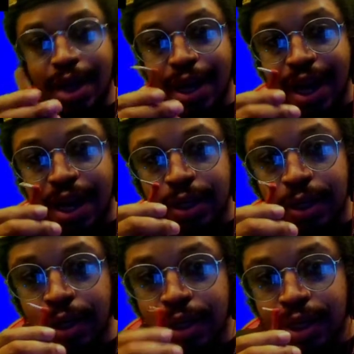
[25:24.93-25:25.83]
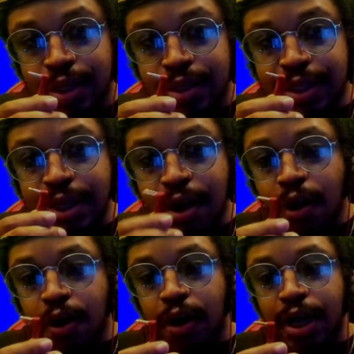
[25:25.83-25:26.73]
I got a
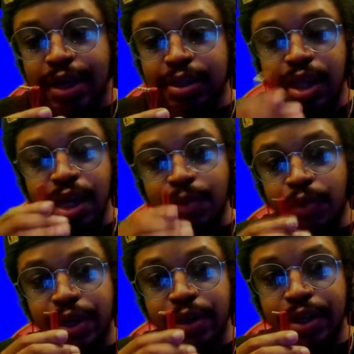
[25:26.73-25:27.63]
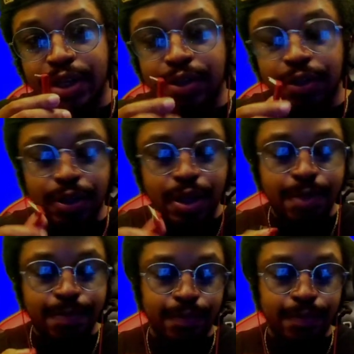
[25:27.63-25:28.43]
TRRS cable here that's hooked up.